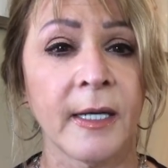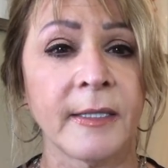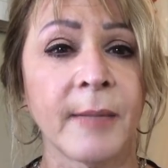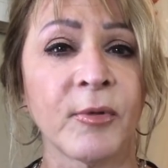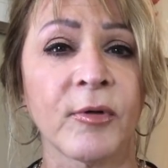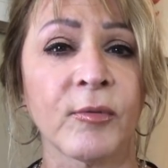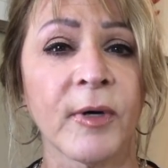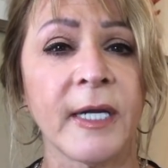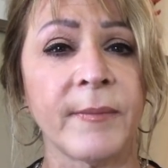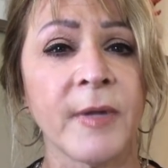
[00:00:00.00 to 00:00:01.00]
Number
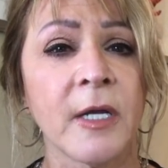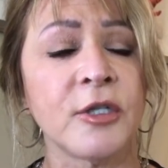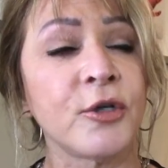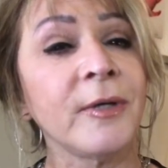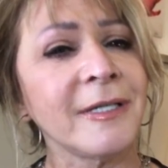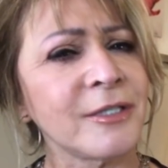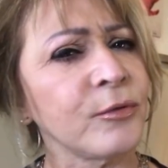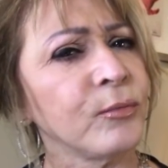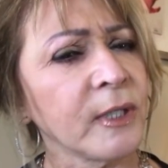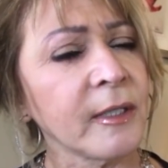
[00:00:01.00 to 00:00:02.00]
three, tune
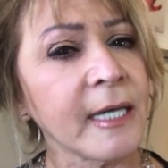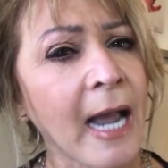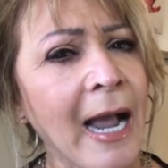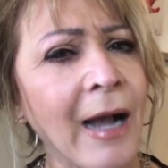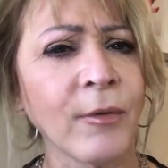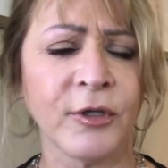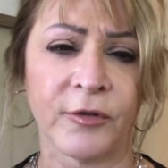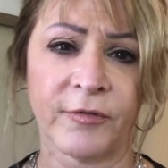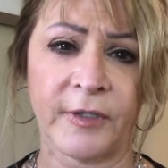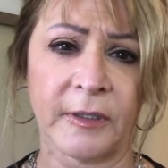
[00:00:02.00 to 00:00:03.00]
into really how you're
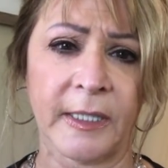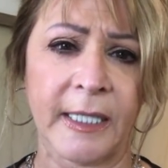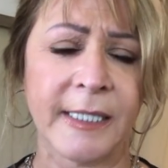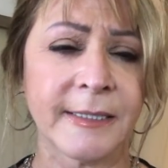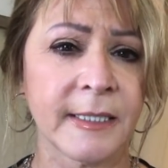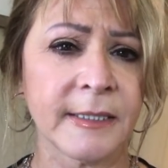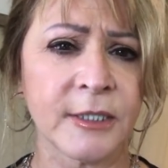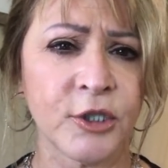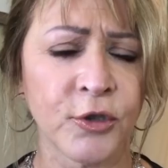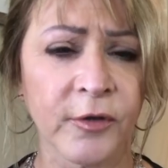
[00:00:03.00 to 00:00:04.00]
feeling. Is
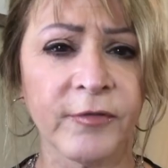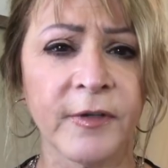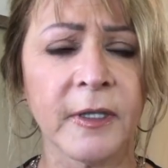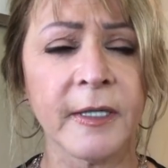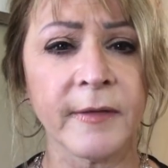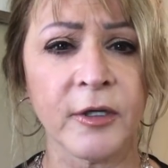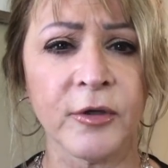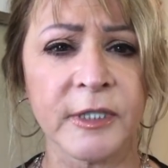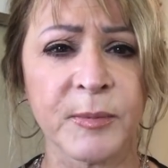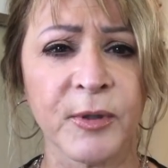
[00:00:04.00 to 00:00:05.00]
this your feeling that
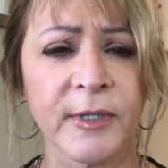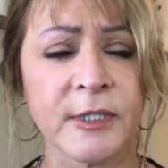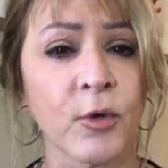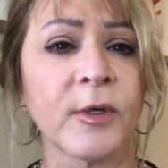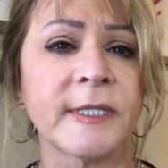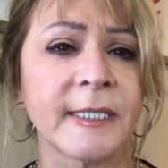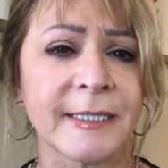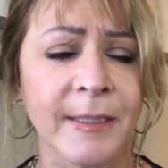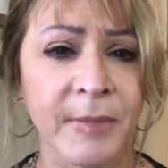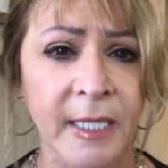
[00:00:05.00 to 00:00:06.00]
you're experiencing, or is it
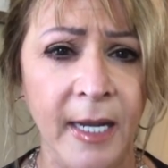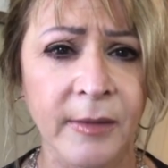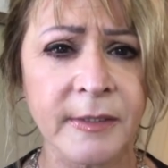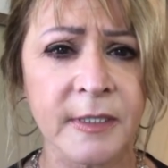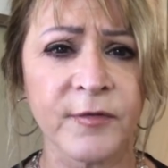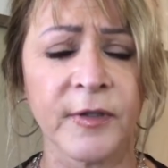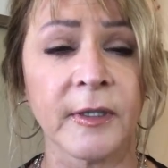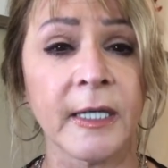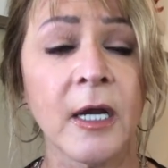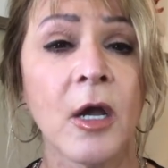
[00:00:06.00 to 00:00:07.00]
somebody else's
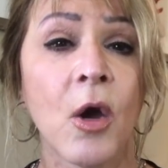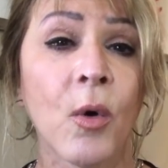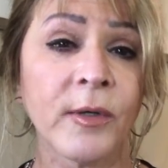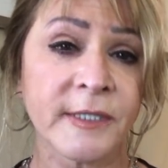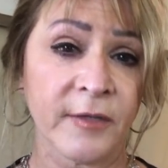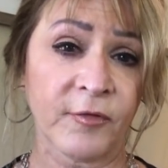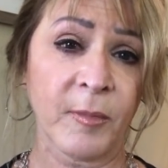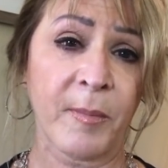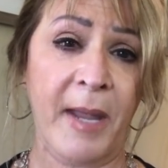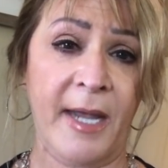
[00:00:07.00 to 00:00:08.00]
feeling, or is it
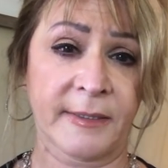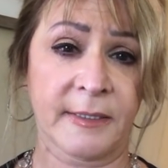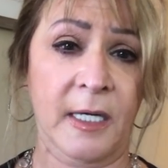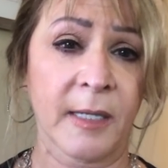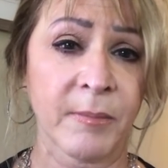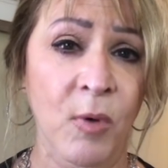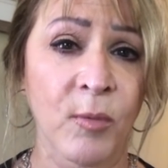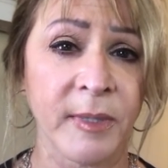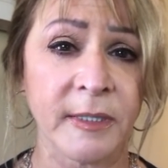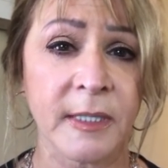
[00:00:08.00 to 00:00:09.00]
from a past time
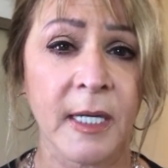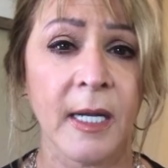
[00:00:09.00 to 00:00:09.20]
moment?